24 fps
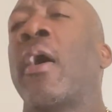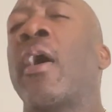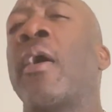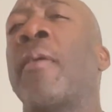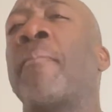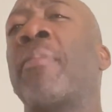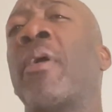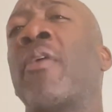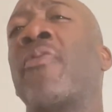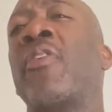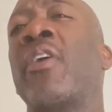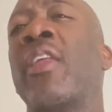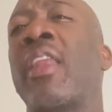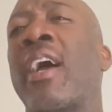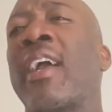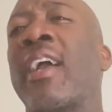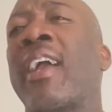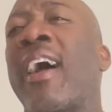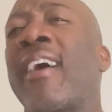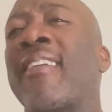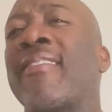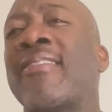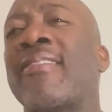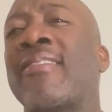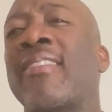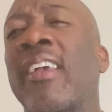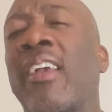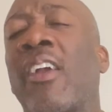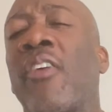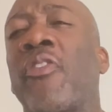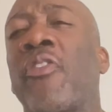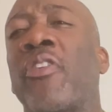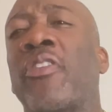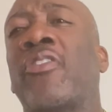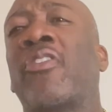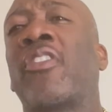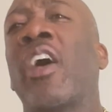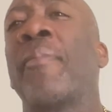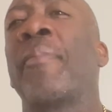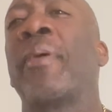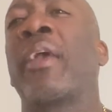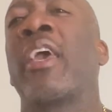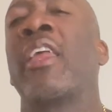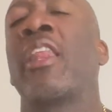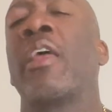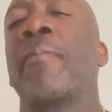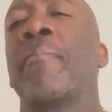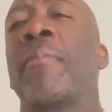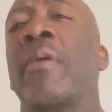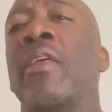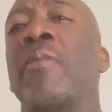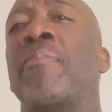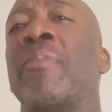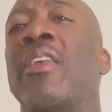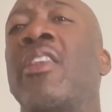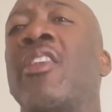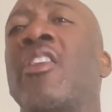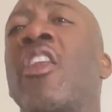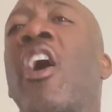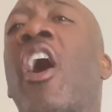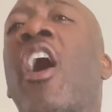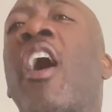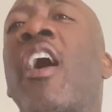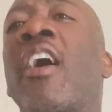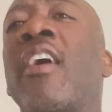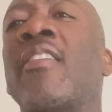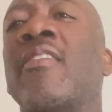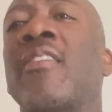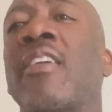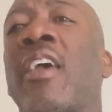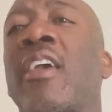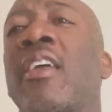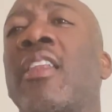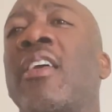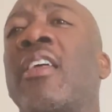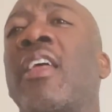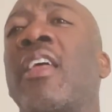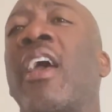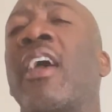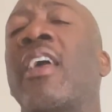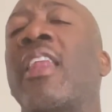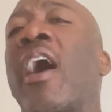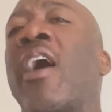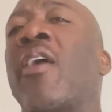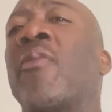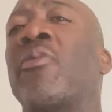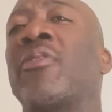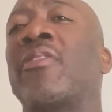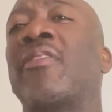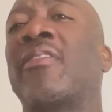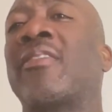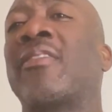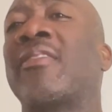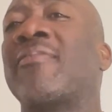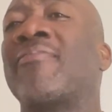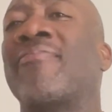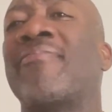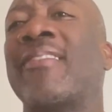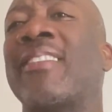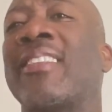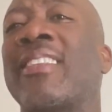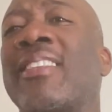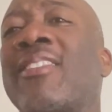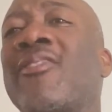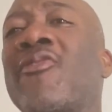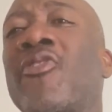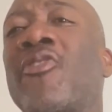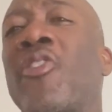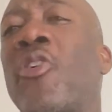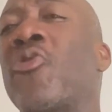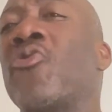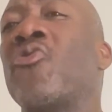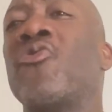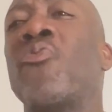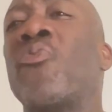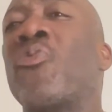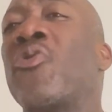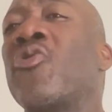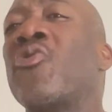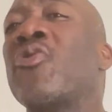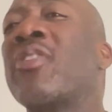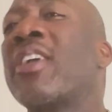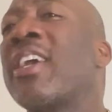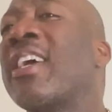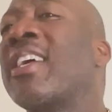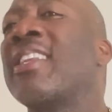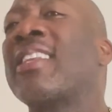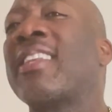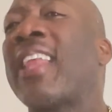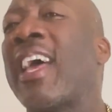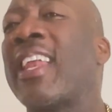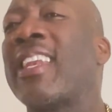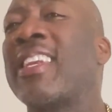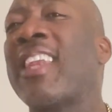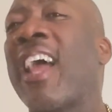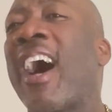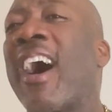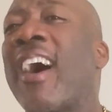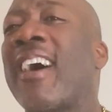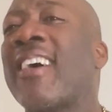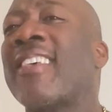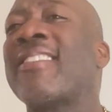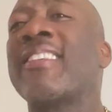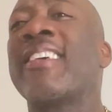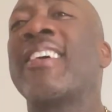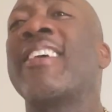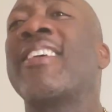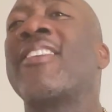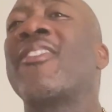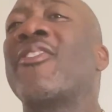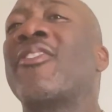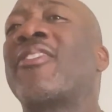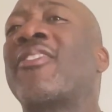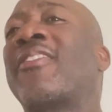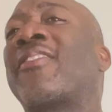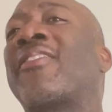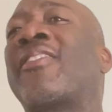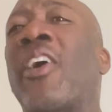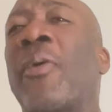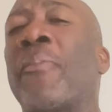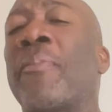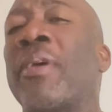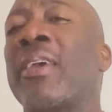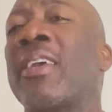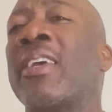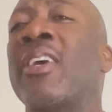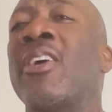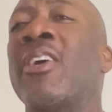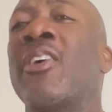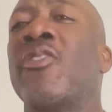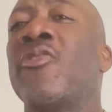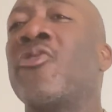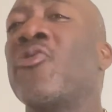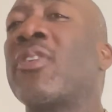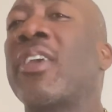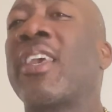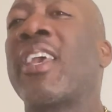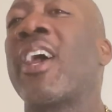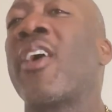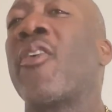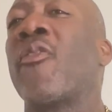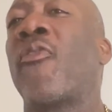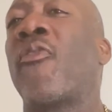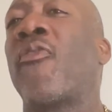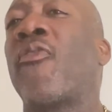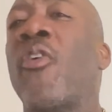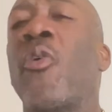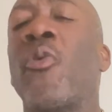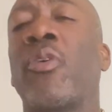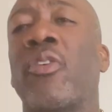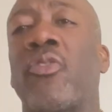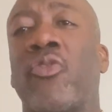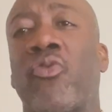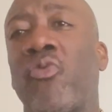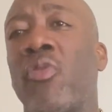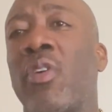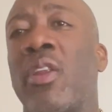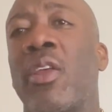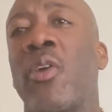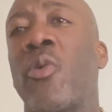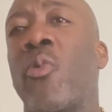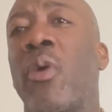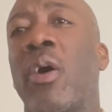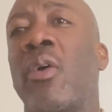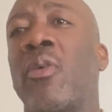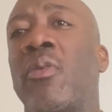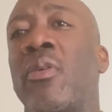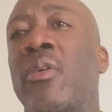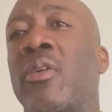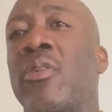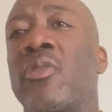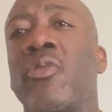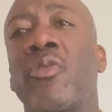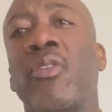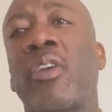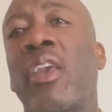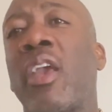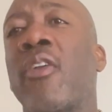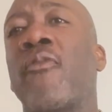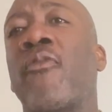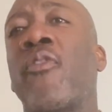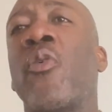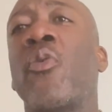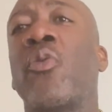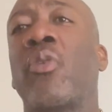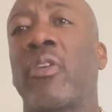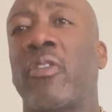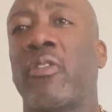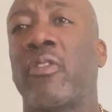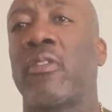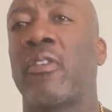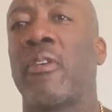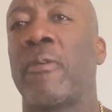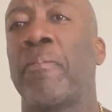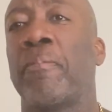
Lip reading: But then I got sick of the stomach and it made me nauseated. And I was, when you get that nausea in your stomach, you can't focus really well. You can't focus.